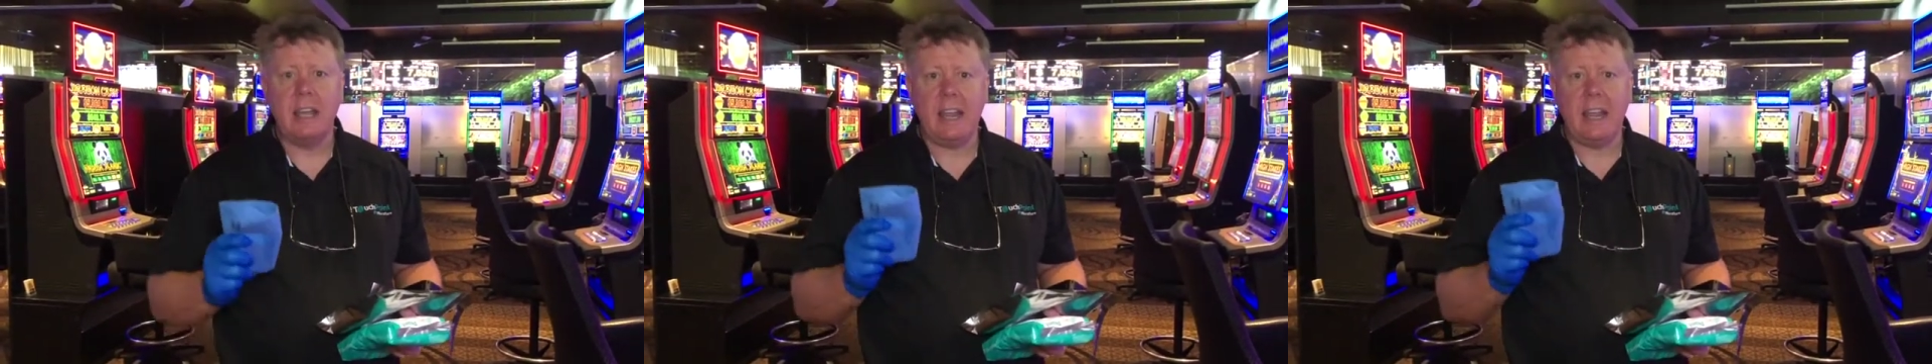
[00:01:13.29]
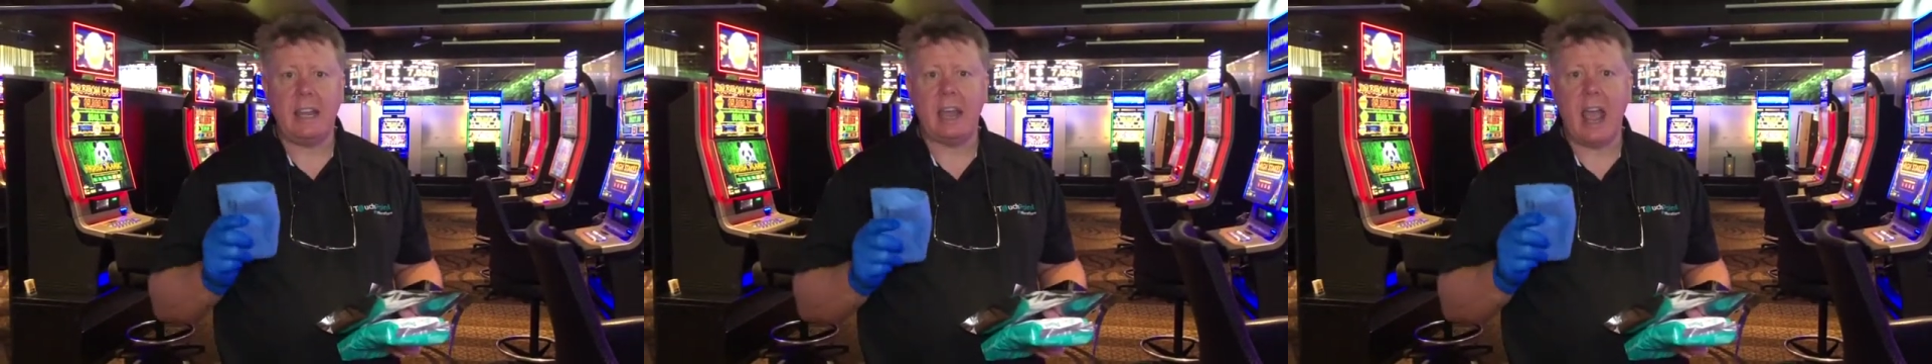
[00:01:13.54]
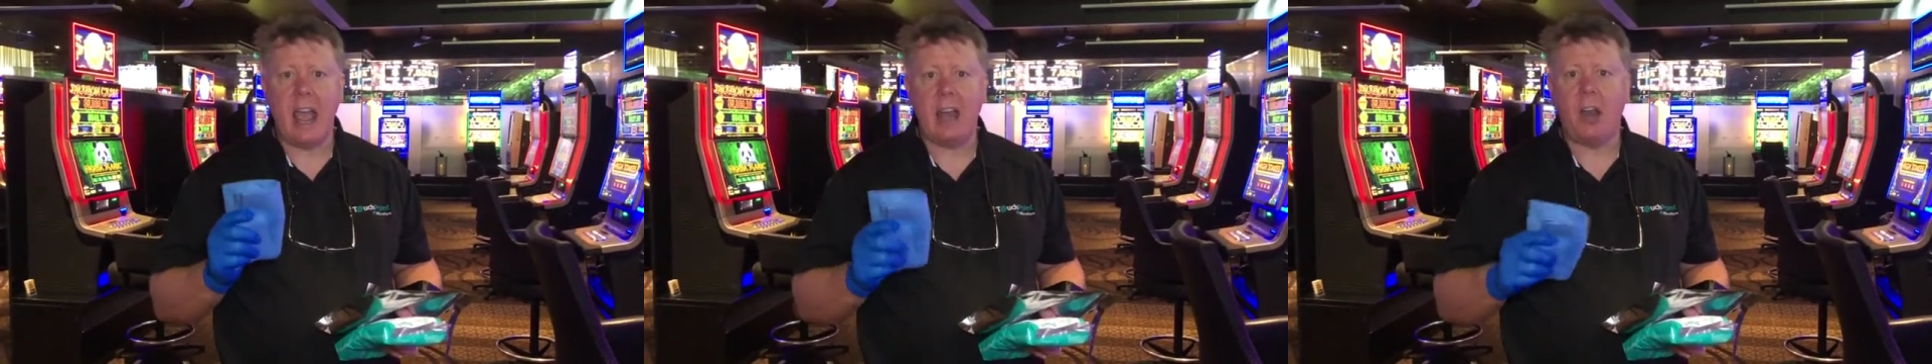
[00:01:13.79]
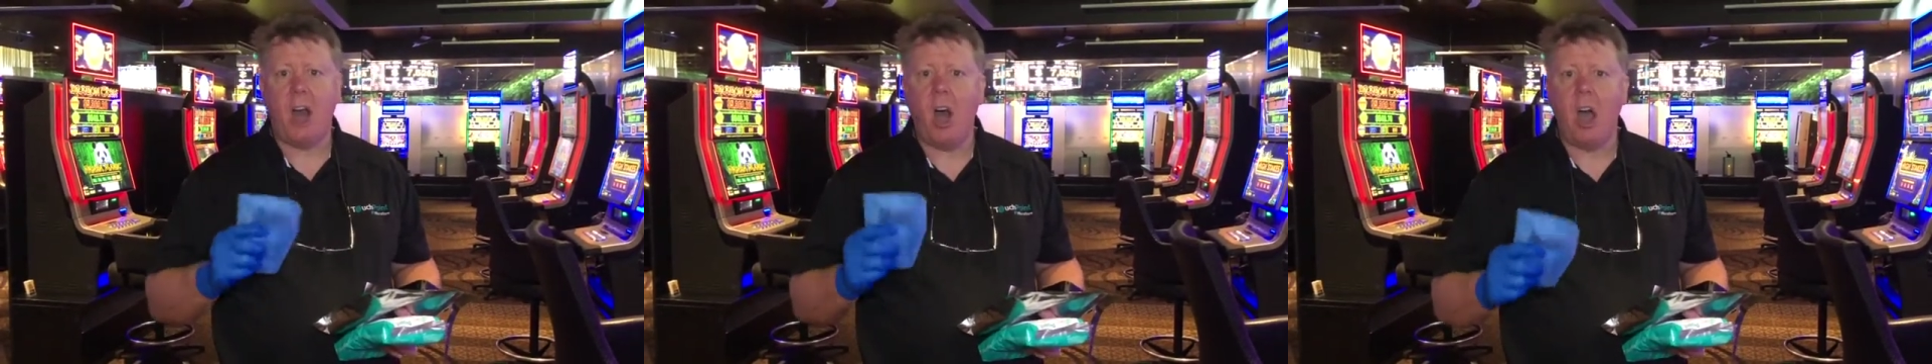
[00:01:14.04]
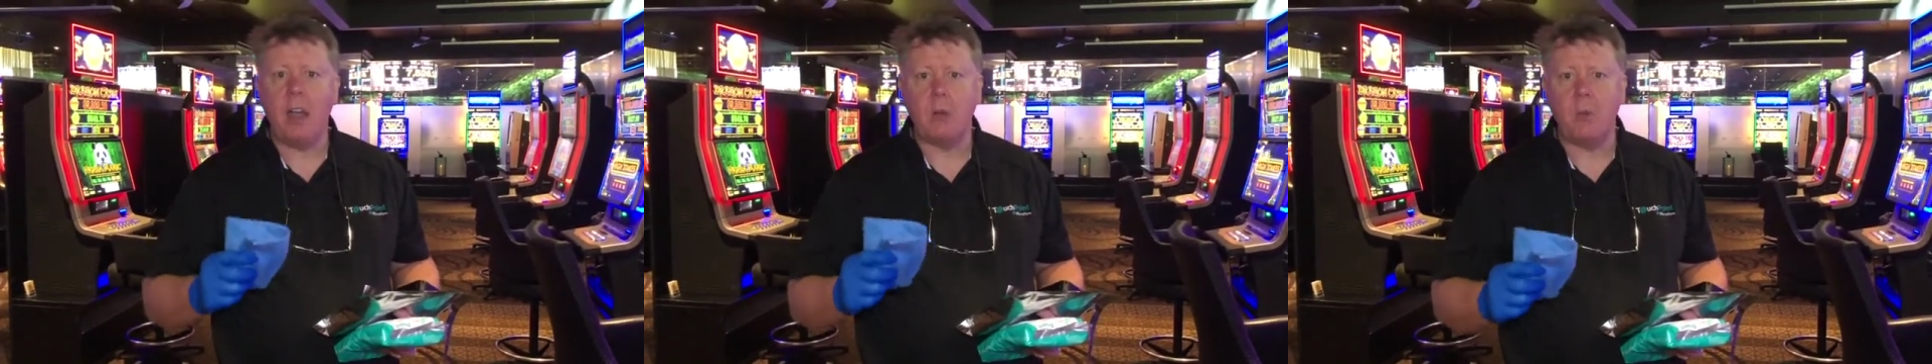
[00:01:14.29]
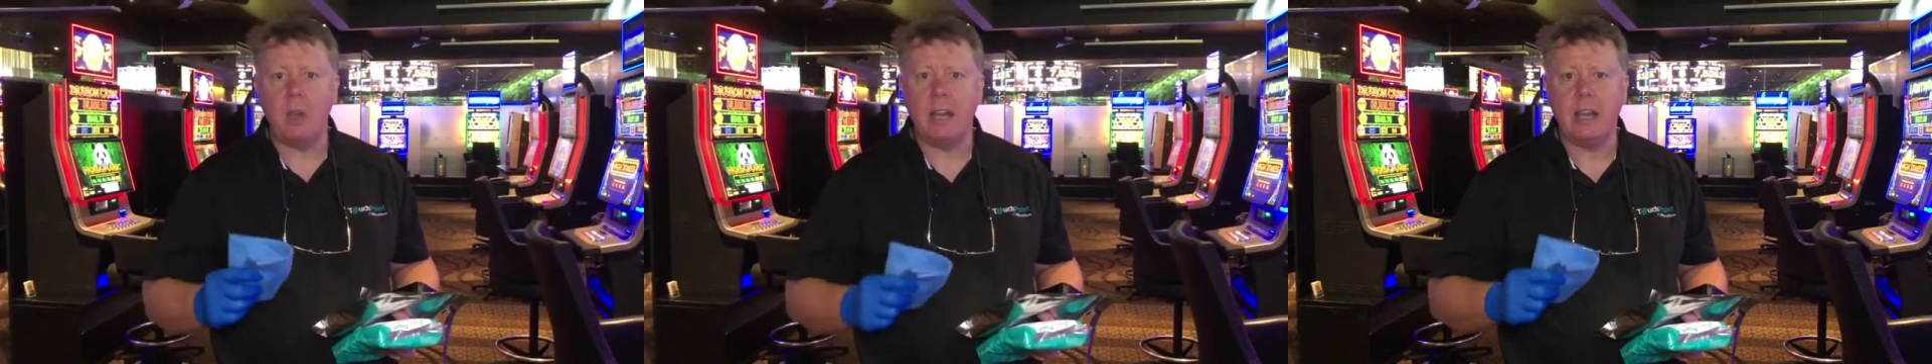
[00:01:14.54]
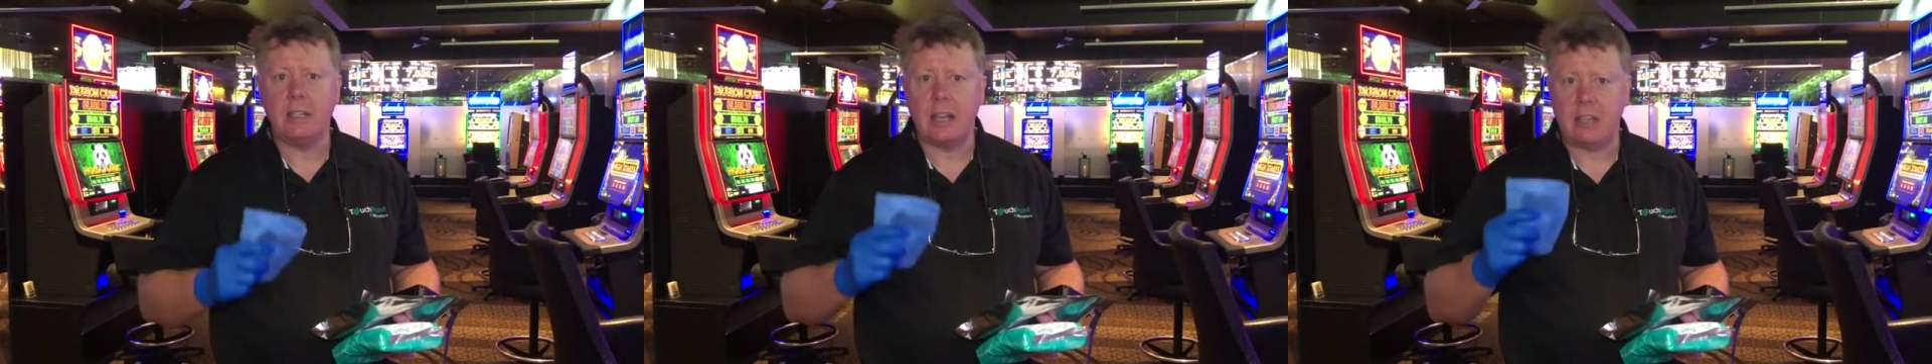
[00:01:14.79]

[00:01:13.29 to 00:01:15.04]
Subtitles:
it had higher readings.